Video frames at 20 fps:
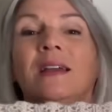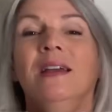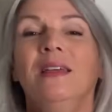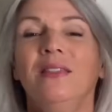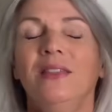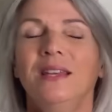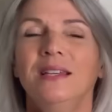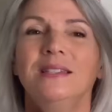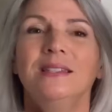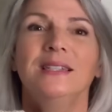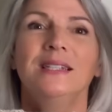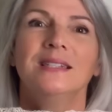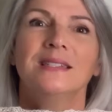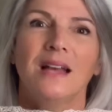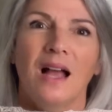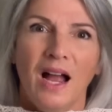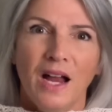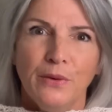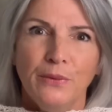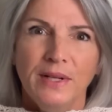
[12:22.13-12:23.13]
This is
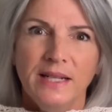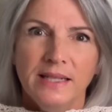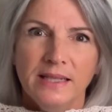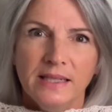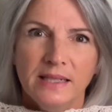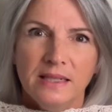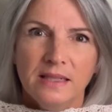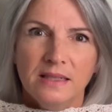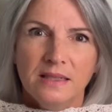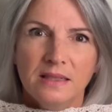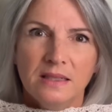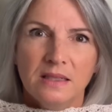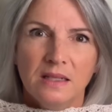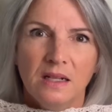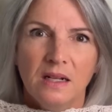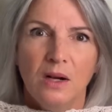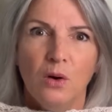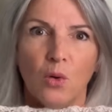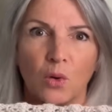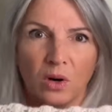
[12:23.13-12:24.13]
Irene Lynn's
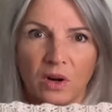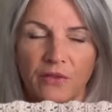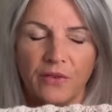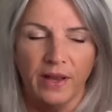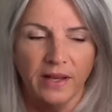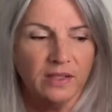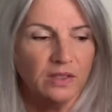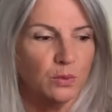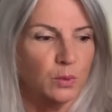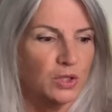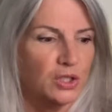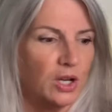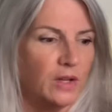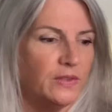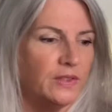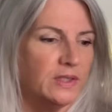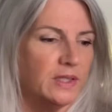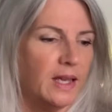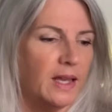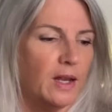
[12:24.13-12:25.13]
Aura Vest, which I've
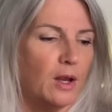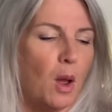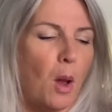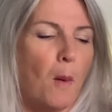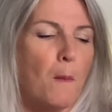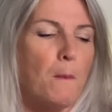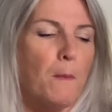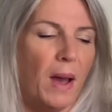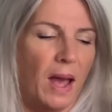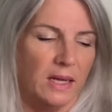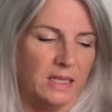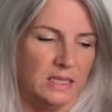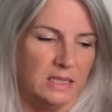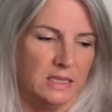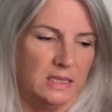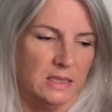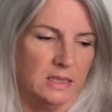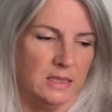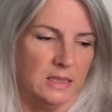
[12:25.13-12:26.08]
said, but